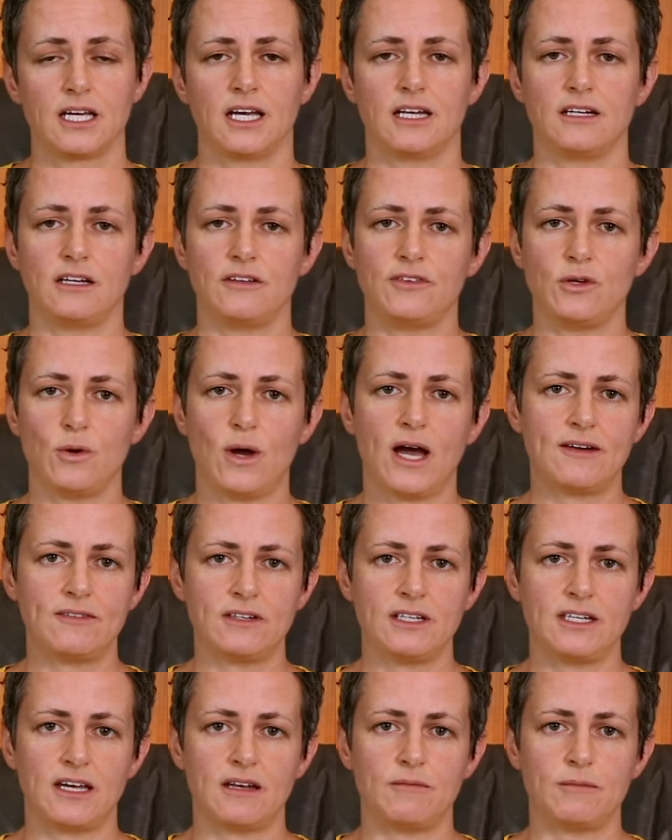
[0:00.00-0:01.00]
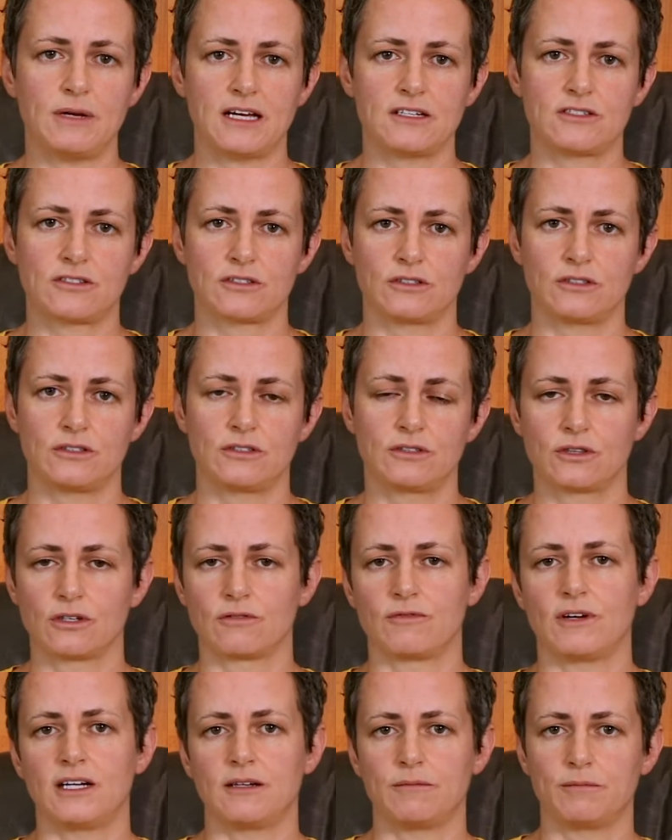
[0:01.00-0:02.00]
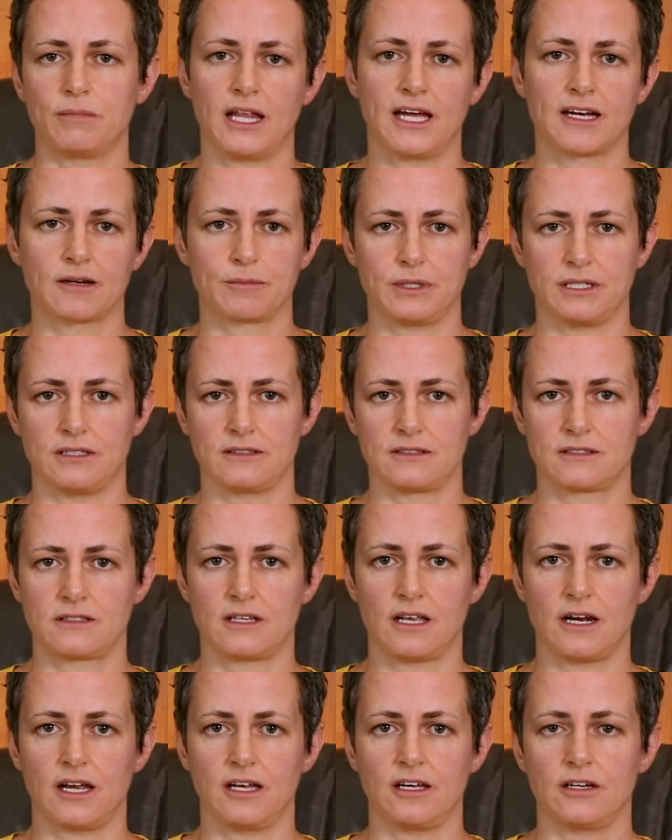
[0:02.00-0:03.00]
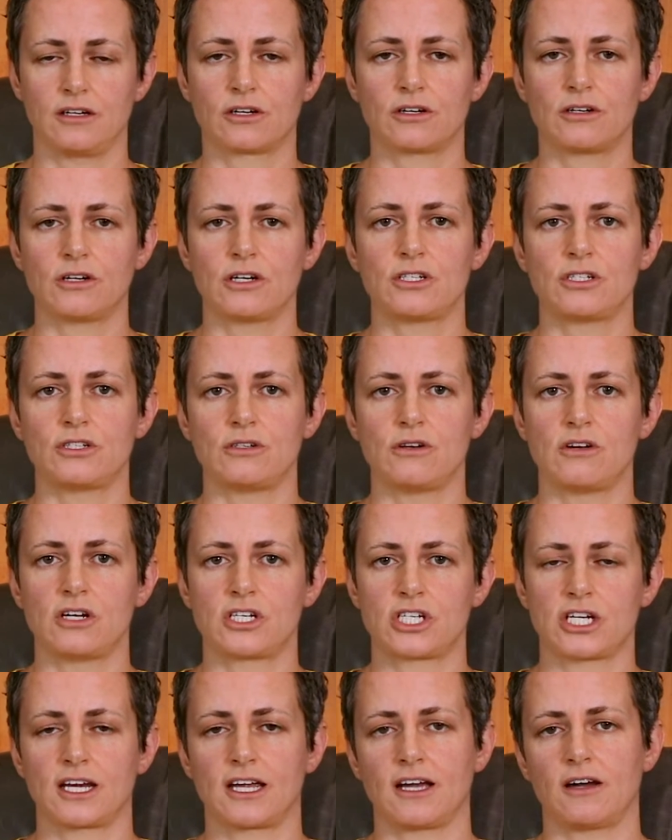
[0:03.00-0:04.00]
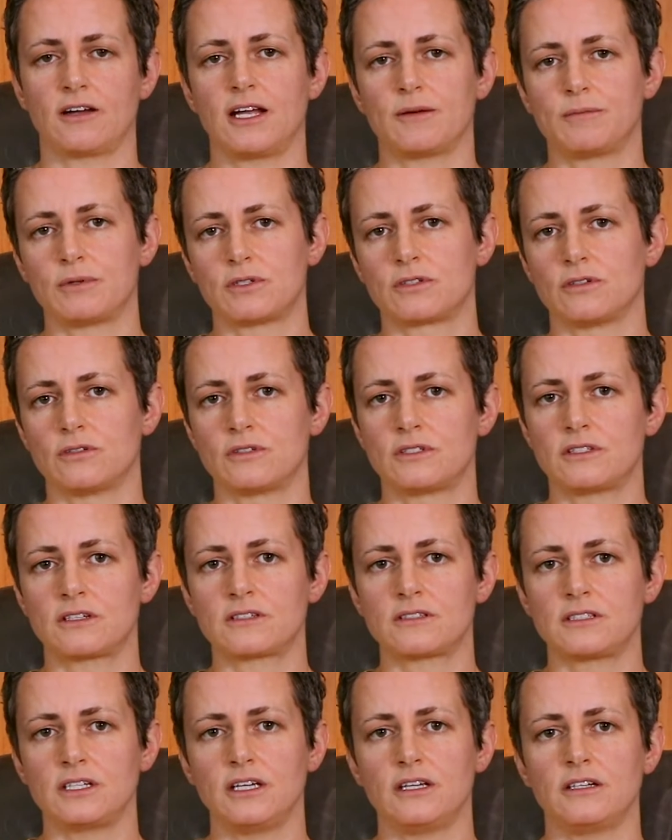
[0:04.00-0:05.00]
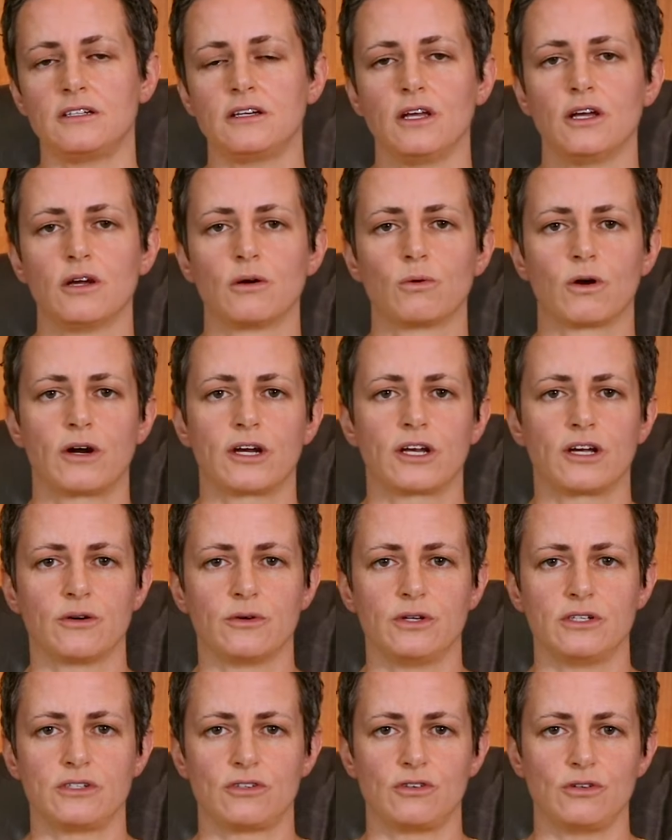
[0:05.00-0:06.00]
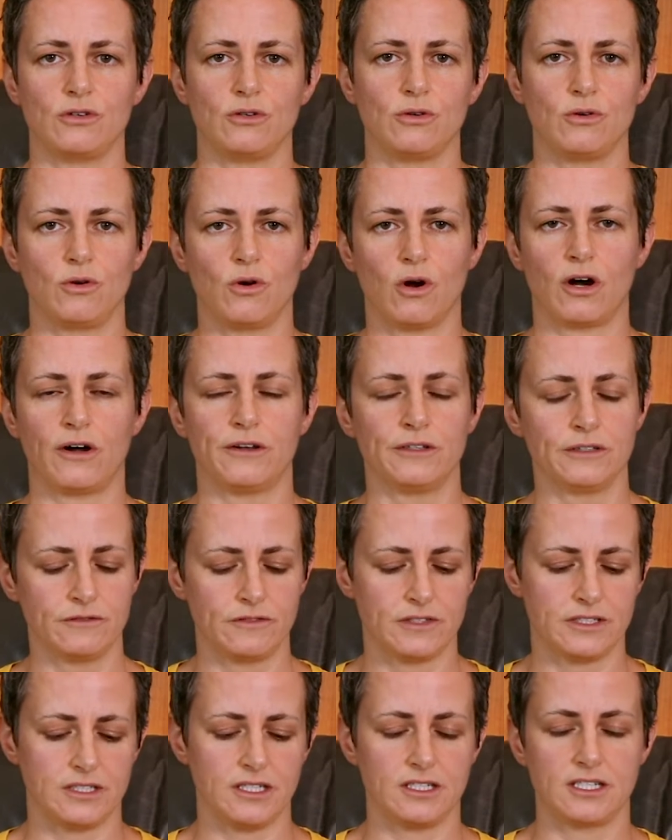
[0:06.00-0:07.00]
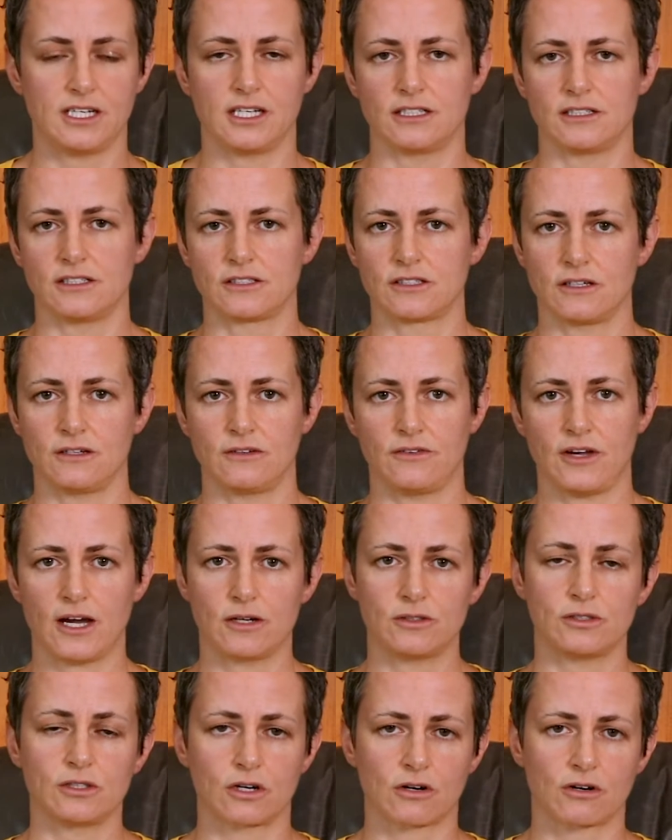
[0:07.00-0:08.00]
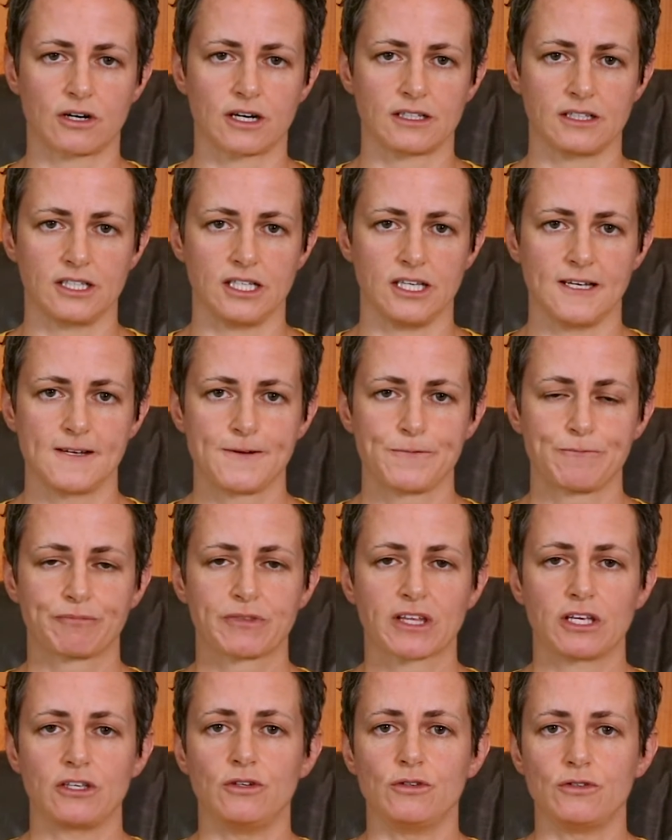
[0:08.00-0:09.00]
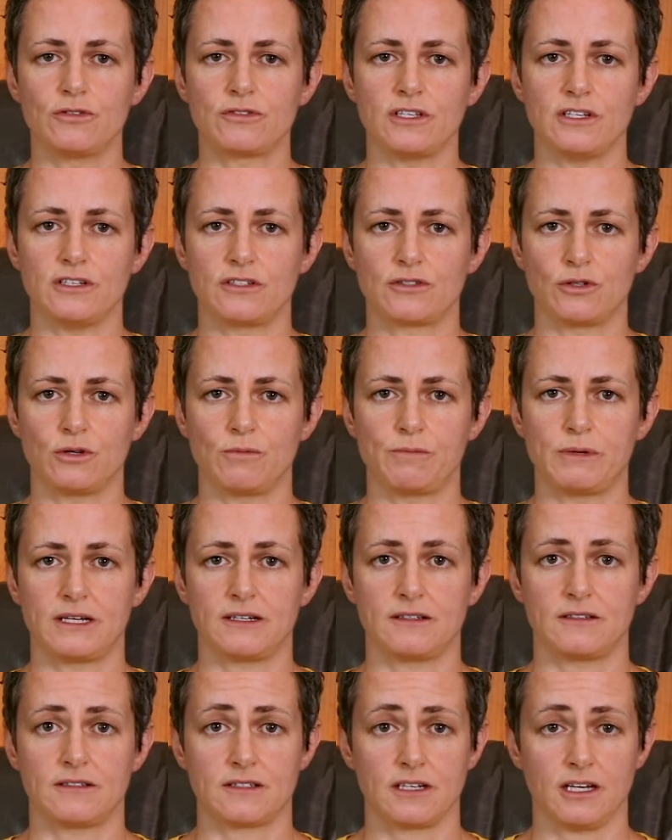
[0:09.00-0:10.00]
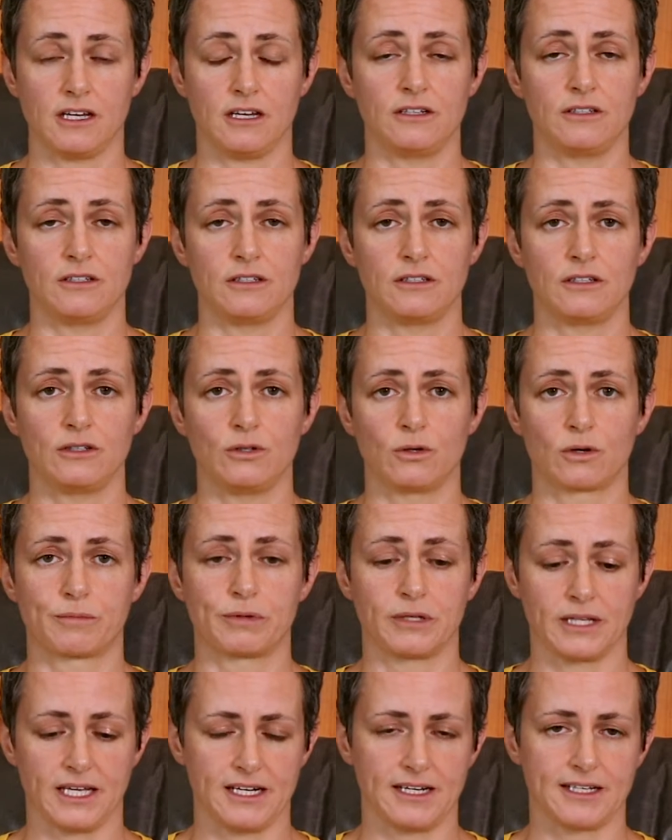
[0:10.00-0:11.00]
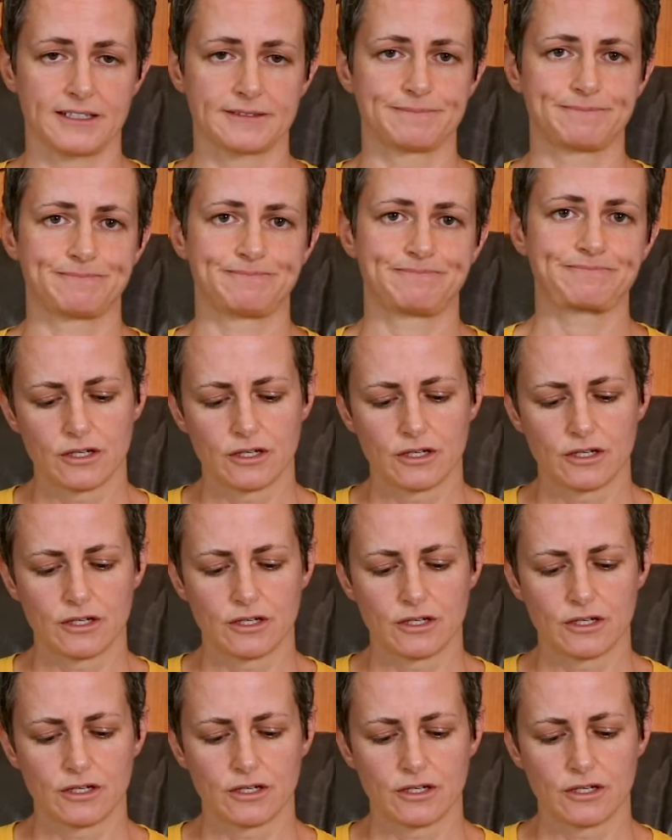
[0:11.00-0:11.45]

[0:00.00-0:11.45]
And if you haven't yet mastered the red and black pins, then I encourage you to check out episode 16, where I go into all of the details of how to correctly use these two pins in your planning.